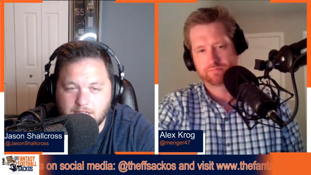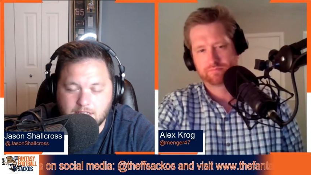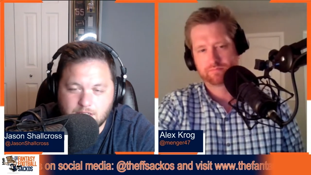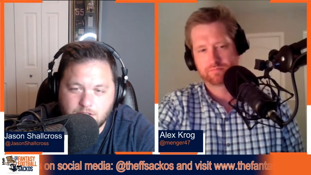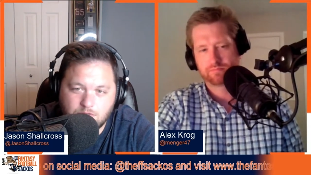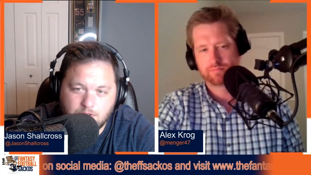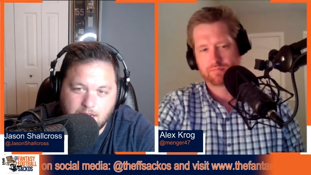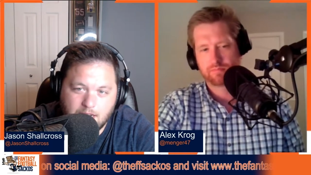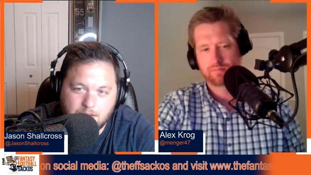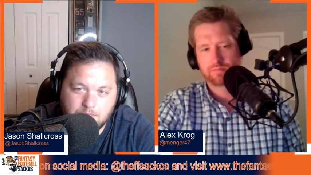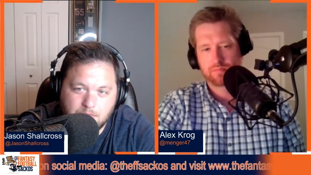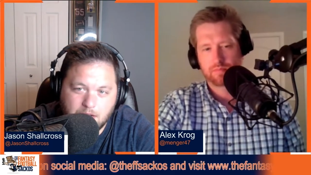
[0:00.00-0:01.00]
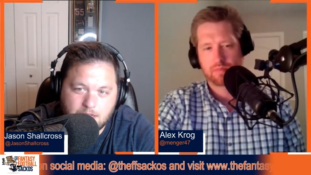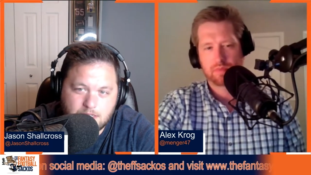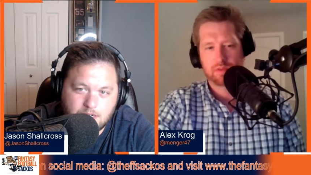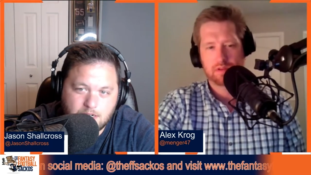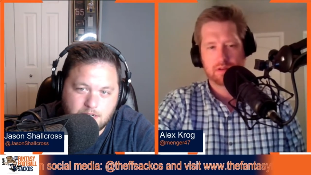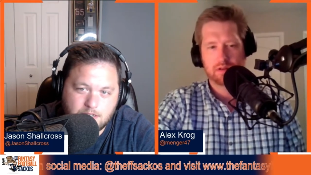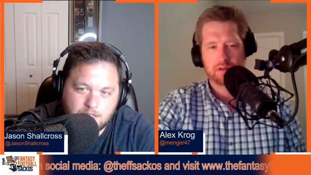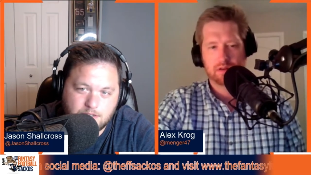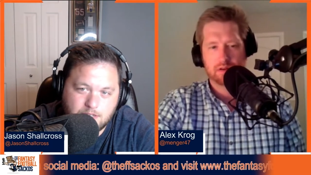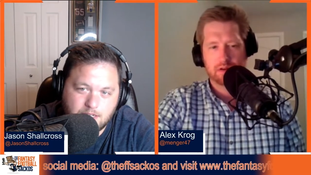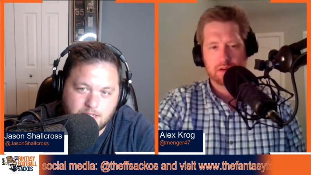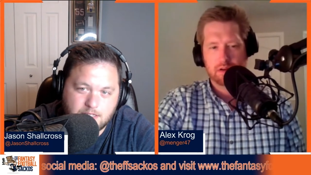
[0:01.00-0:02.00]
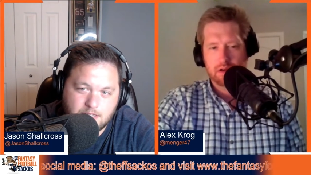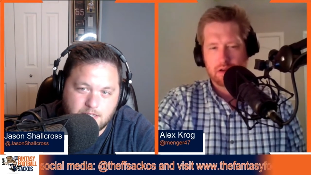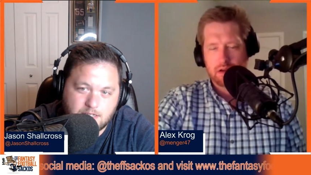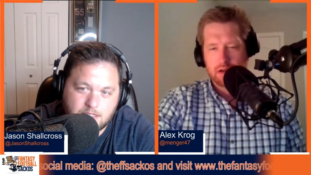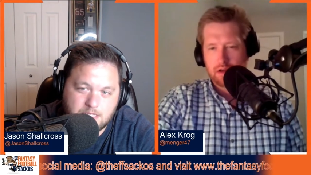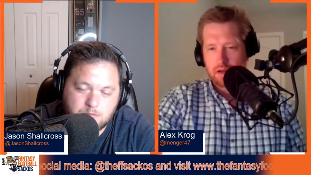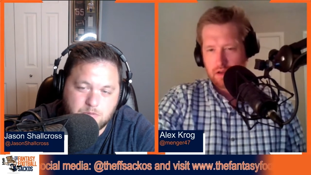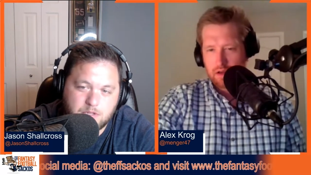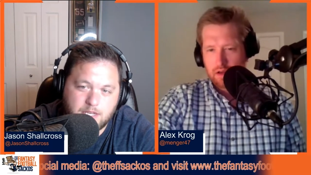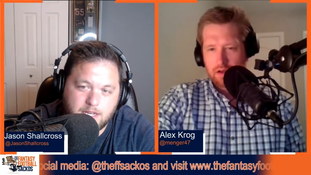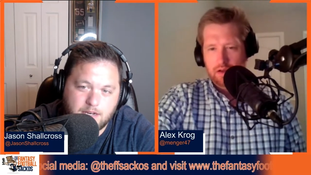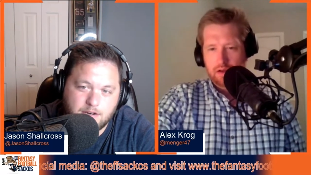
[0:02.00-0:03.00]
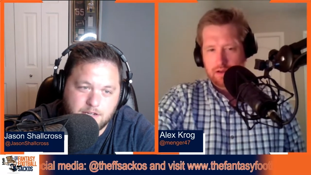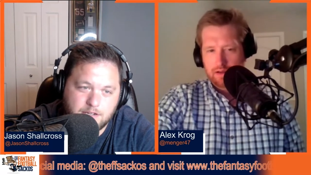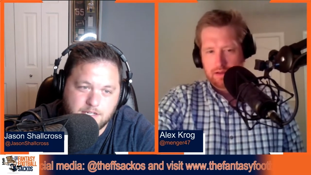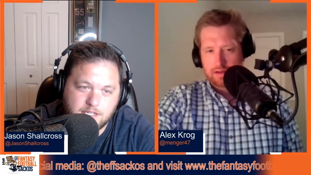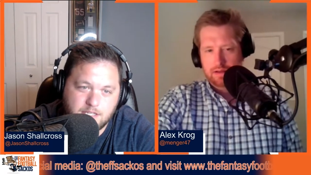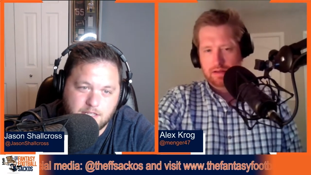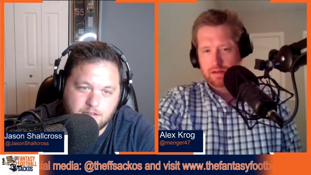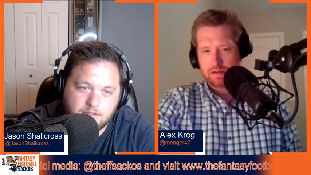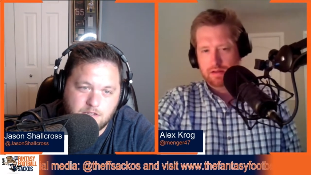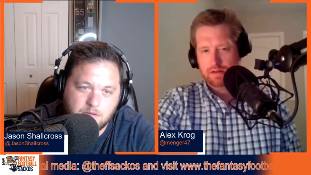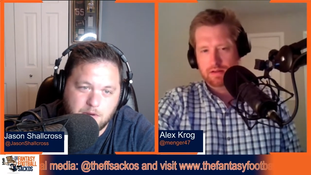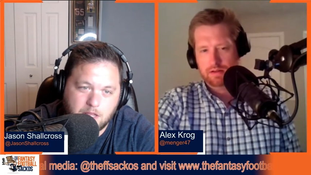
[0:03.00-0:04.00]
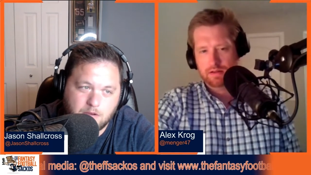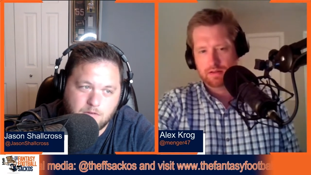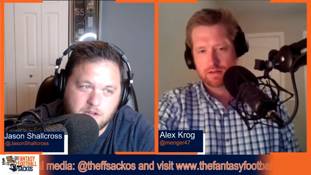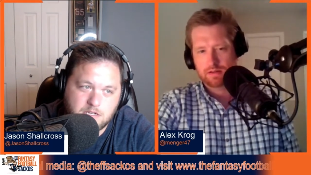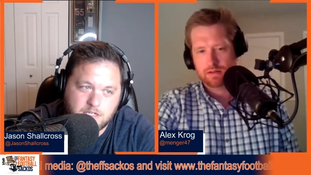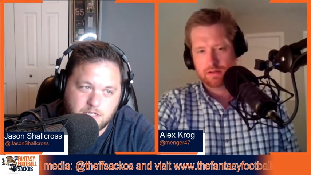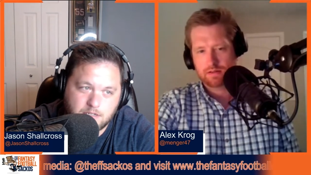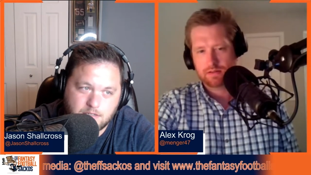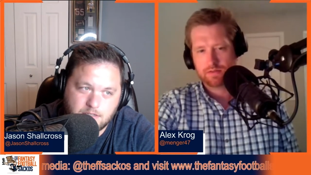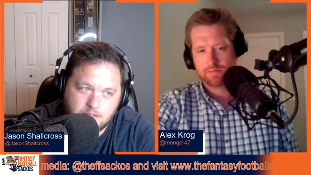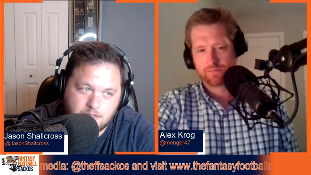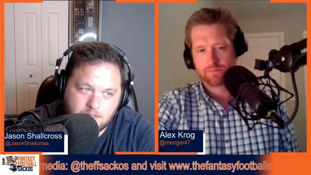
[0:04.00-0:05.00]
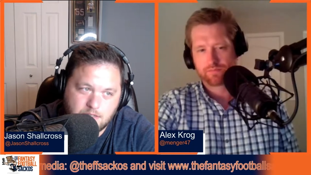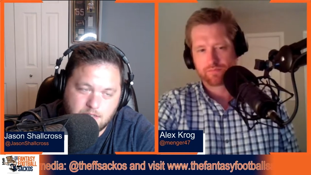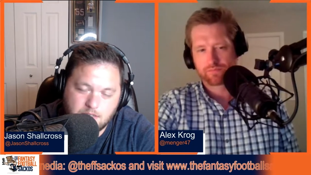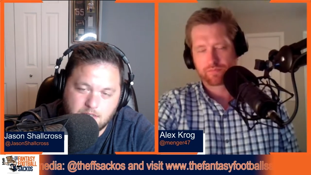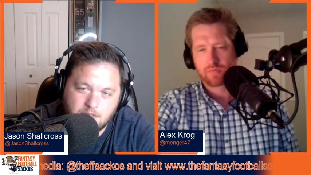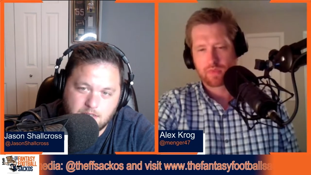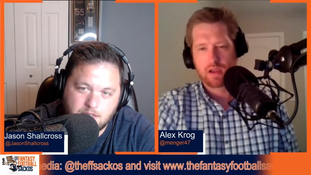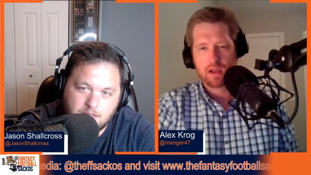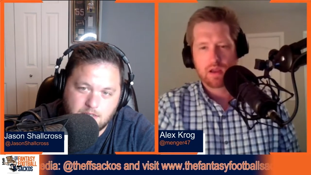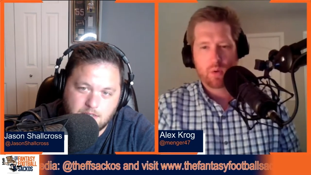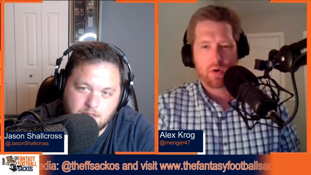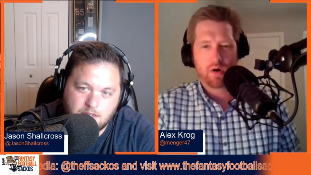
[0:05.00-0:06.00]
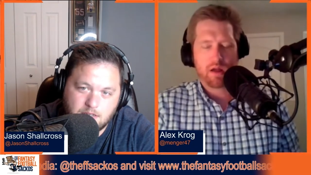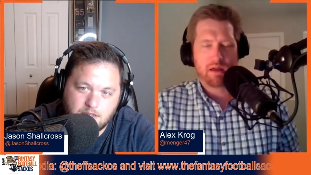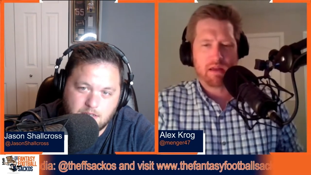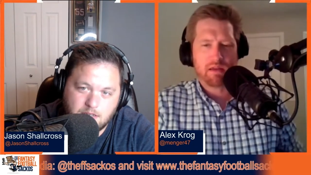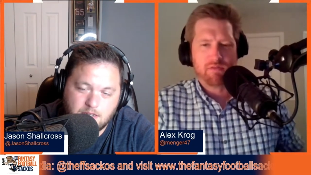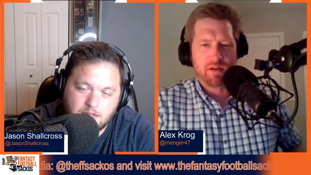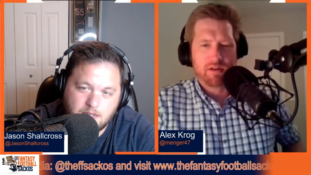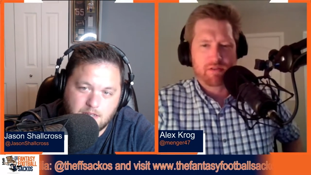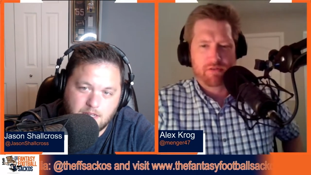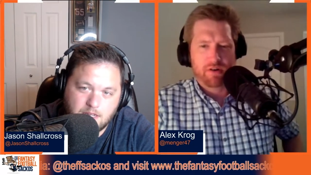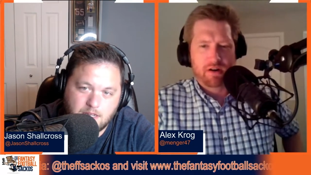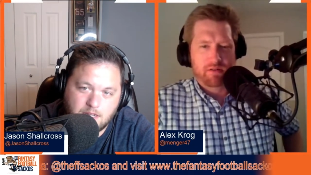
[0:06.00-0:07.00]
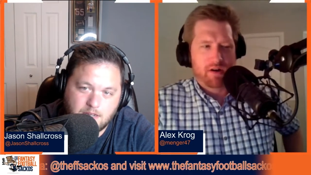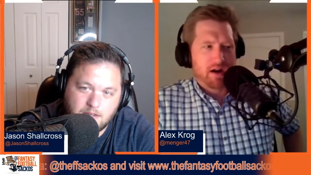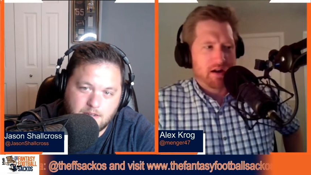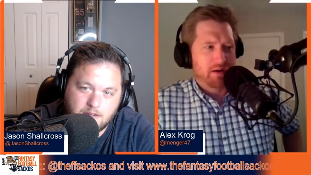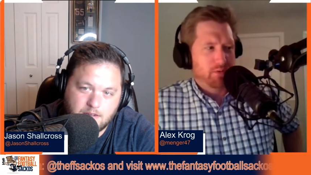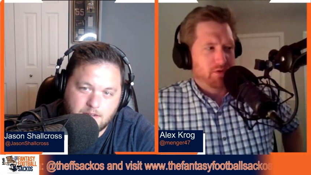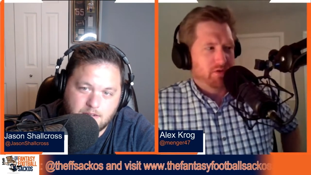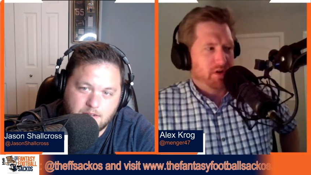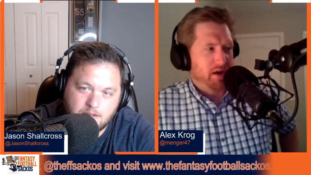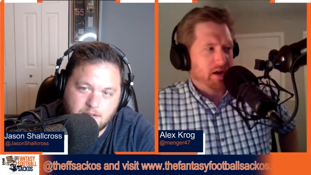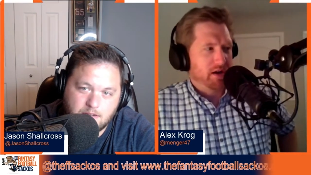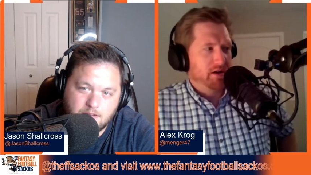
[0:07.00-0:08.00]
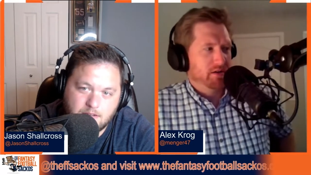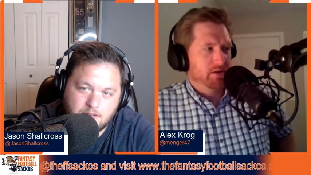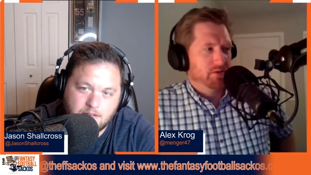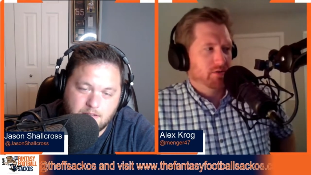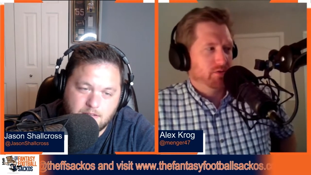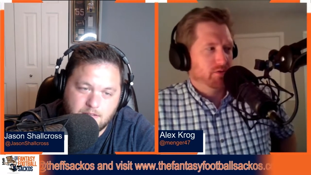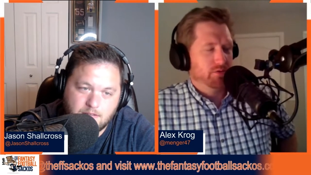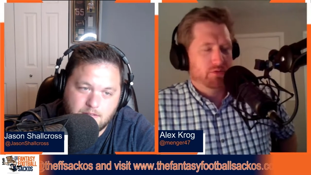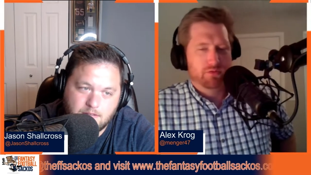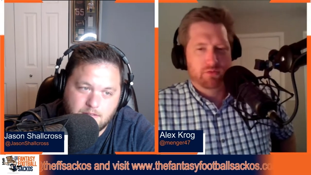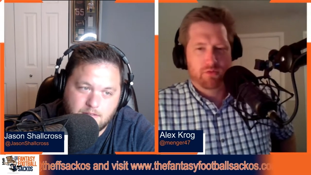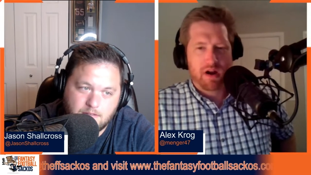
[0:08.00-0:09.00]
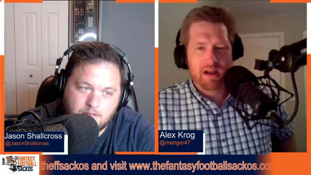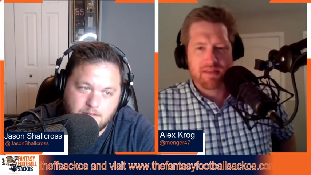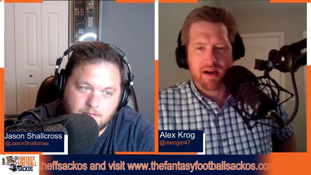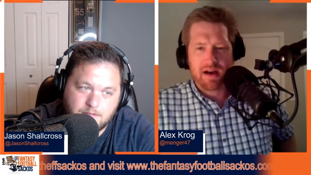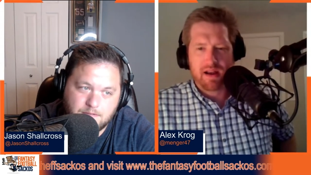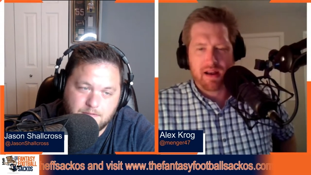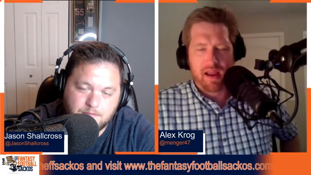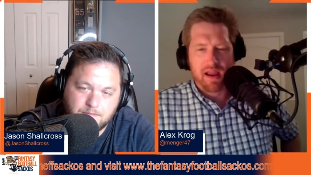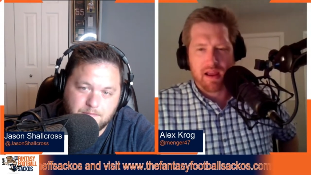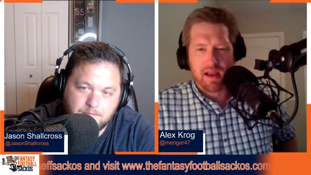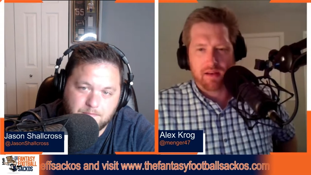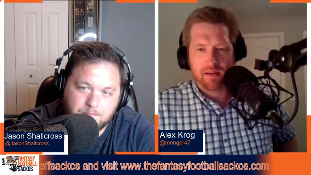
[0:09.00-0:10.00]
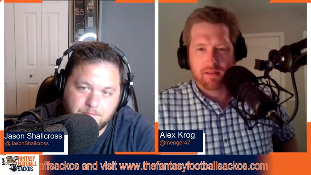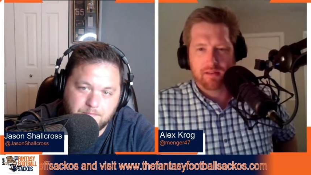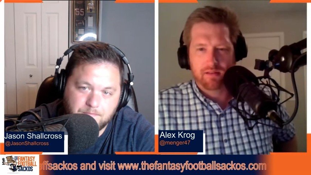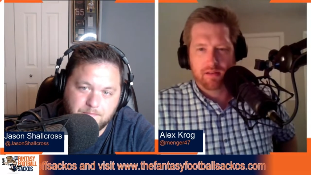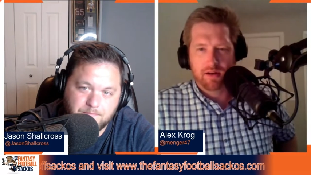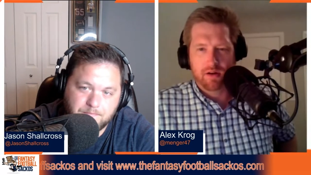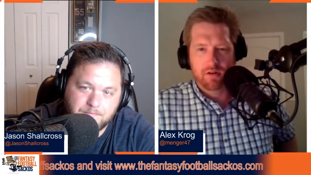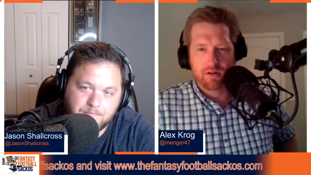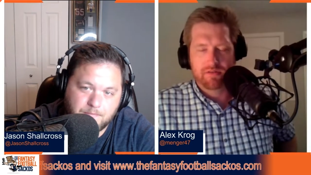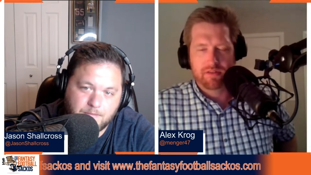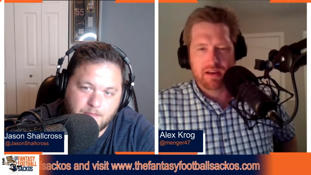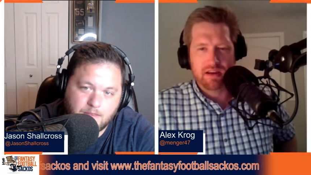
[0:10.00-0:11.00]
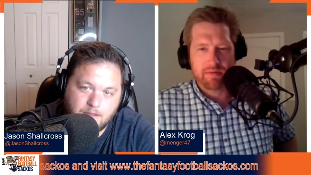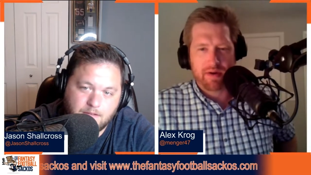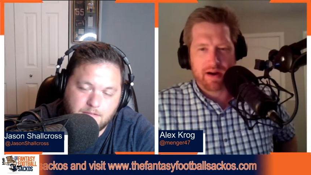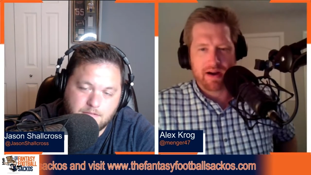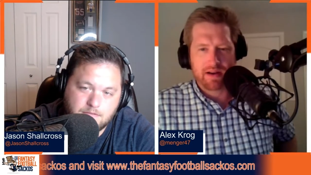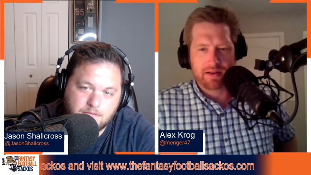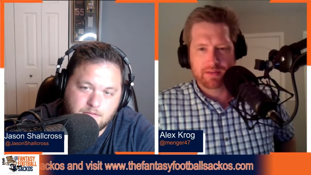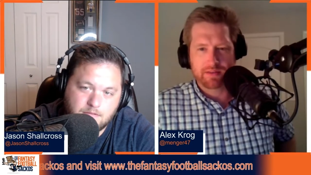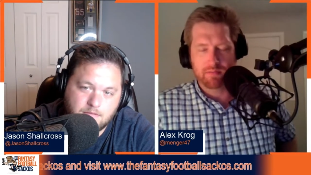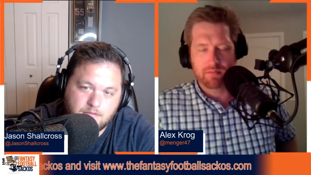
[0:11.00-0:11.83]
Speaker 1: it's a three-headed monster? Do you think it's a split, or you just think there's too many questions?
Speaker 2: Well, I feel like Frank Reich will like ride the hot hand. You know, if Nyheim Hines is